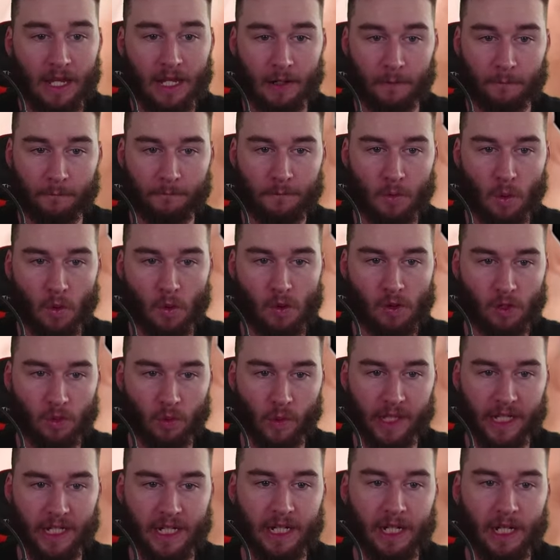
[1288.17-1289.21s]
in a four
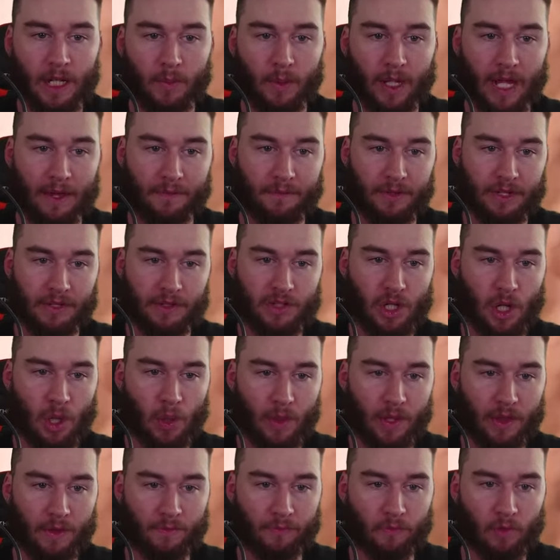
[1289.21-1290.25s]
grid, we have it two
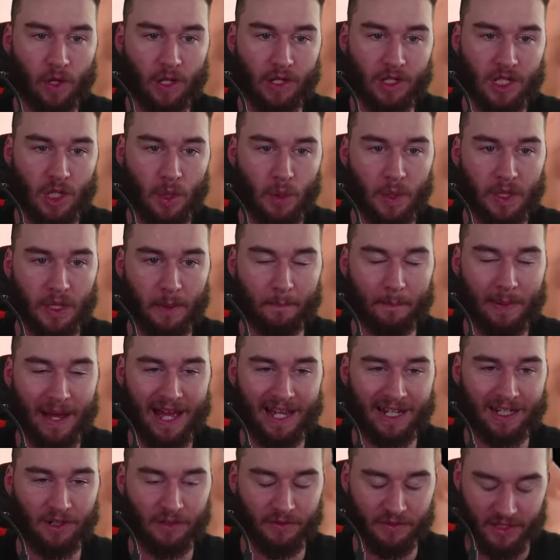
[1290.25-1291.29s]
at the front, two at the
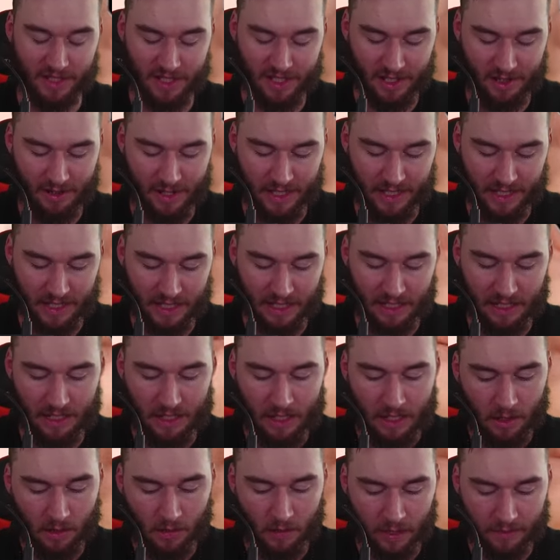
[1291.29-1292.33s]
back on the side here.
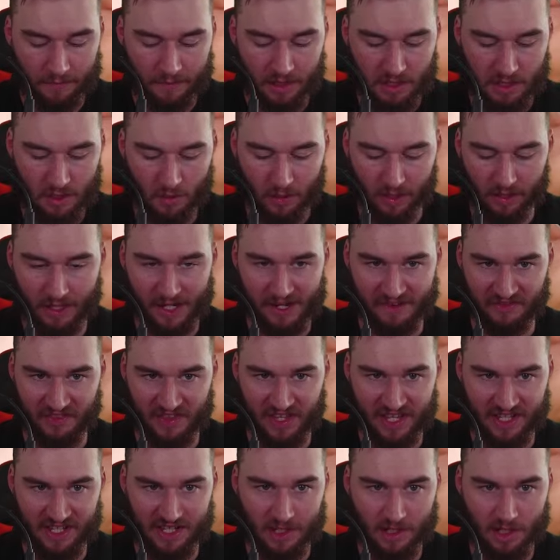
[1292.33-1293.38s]
Could even do it like
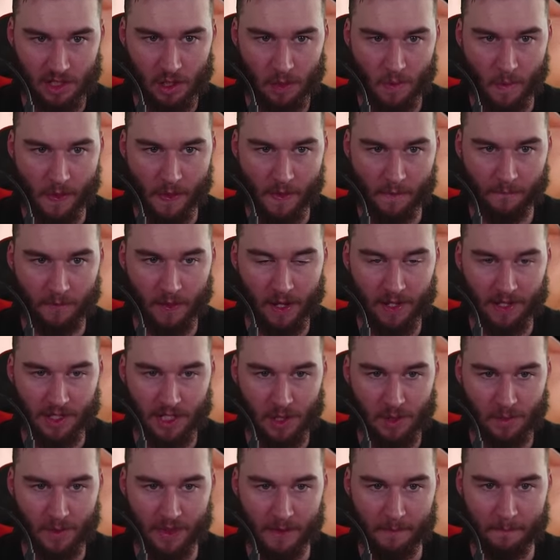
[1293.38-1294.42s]
this, two at the front,
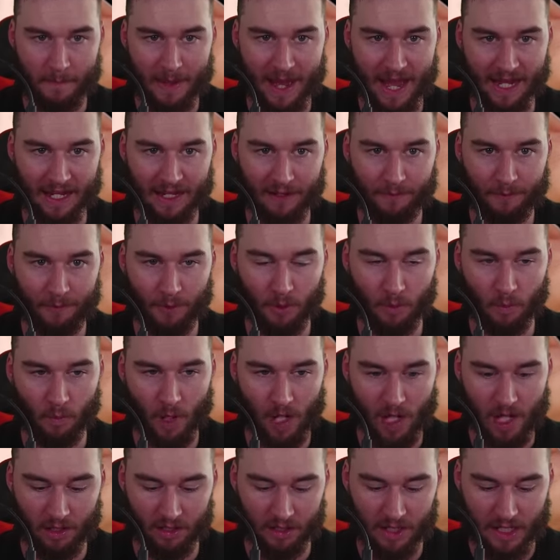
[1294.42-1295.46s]
two at the back for a
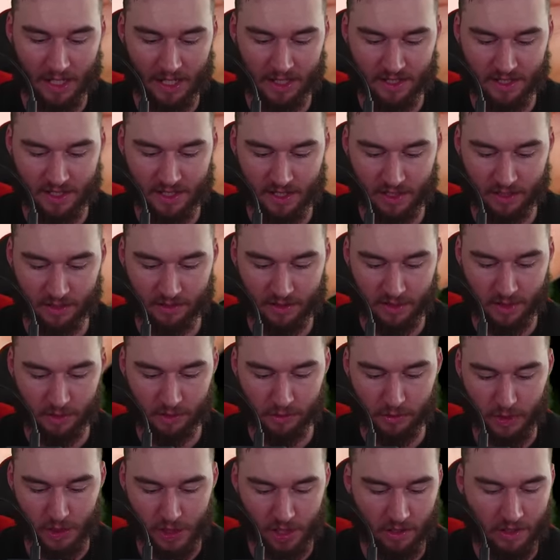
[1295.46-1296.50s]
wild card so
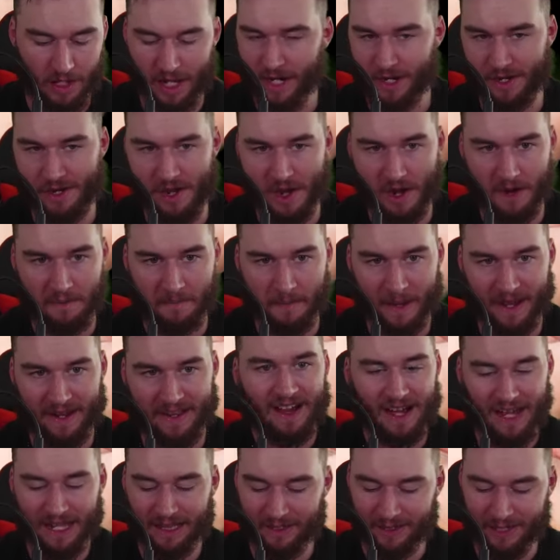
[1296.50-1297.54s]
solution. I don't know, but
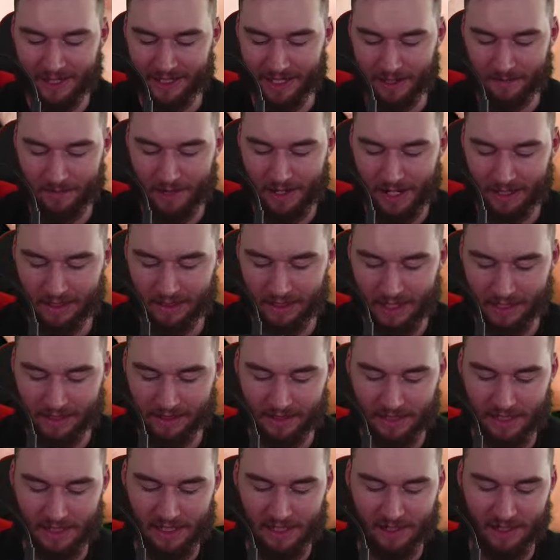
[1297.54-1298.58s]
I like it. I like
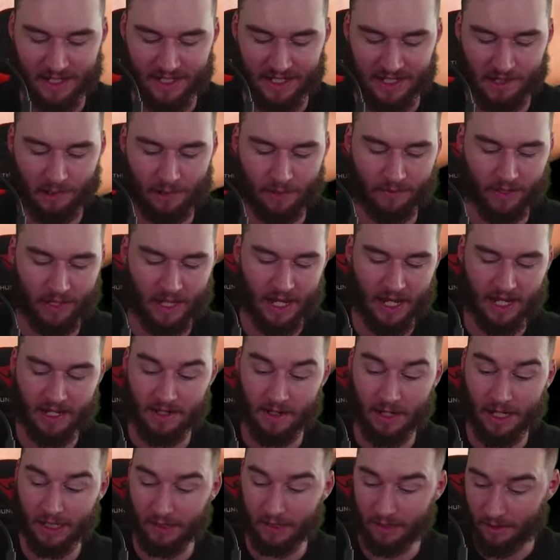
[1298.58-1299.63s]
the idea of it, and
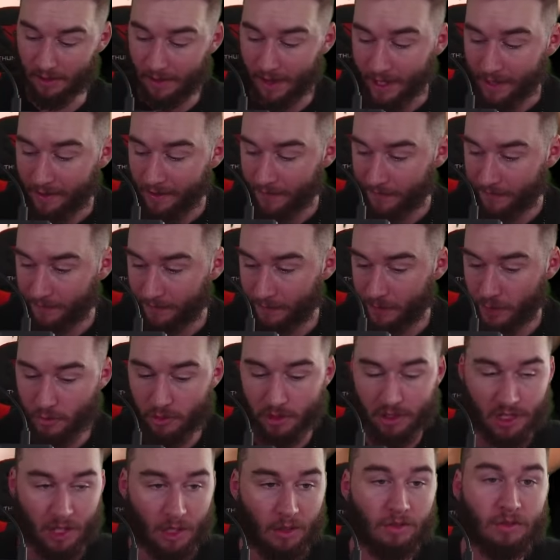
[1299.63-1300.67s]
I like the
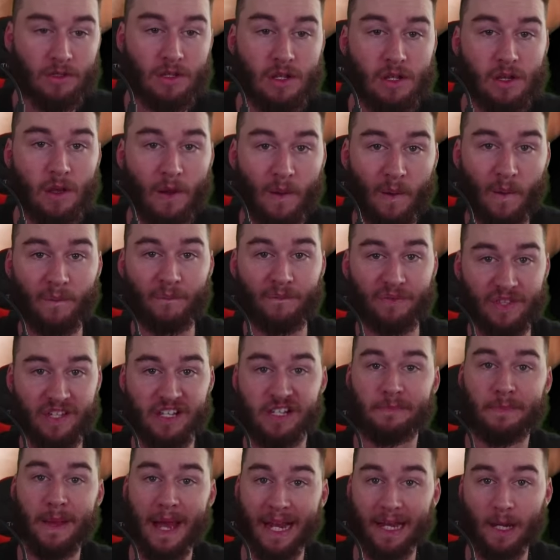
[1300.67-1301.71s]
results of
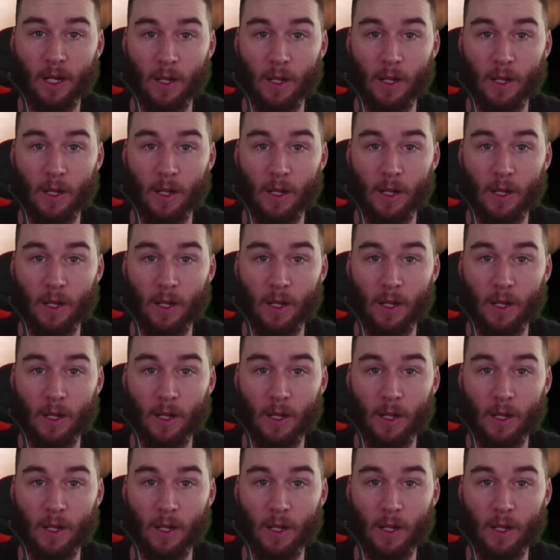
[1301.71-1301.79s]
this pack